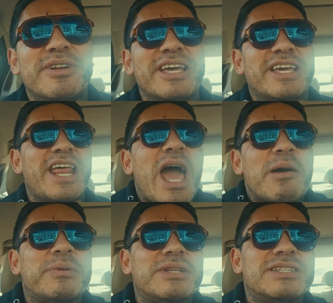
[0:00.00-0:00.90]
Like, it
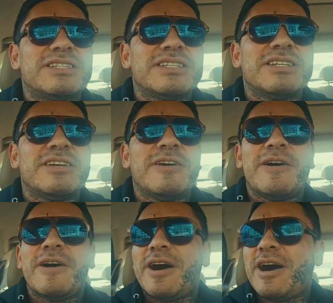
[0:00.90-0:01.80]
happens.
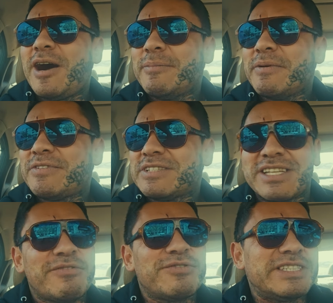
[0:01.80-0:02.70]
If it's
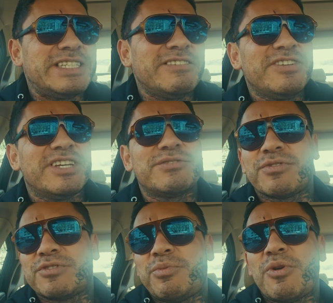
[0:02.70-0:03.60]
not for TV, it's
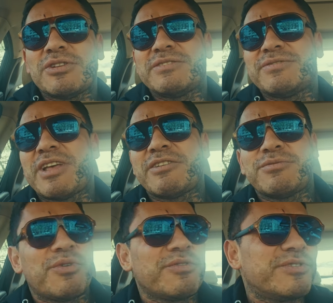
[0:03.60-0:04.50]
for sports. If it's not
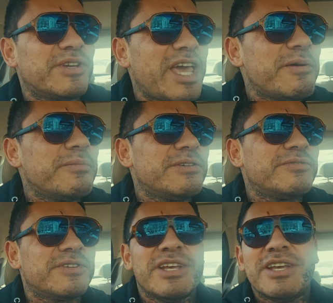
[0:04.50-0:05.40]
sports, for gambling,
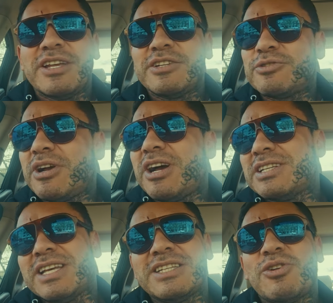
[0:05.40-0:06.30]
for
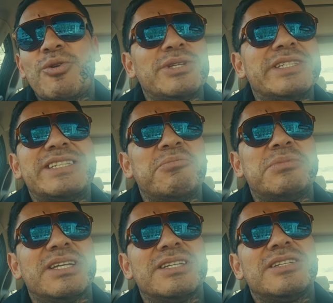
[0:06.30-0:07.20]
drugs, it's always
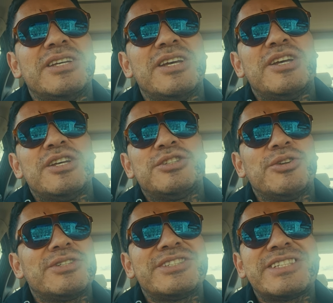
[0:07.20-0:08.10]
something. So
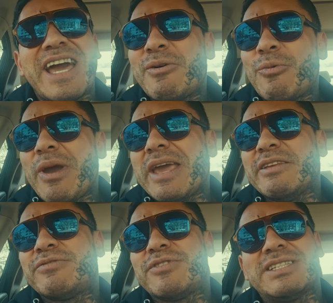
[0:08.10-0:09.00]
you're just kind of
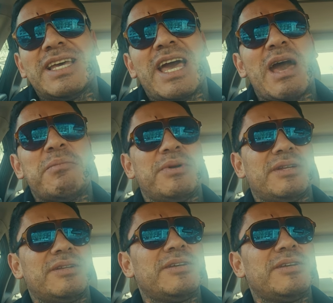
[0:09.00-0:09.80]
waiting for it to happen.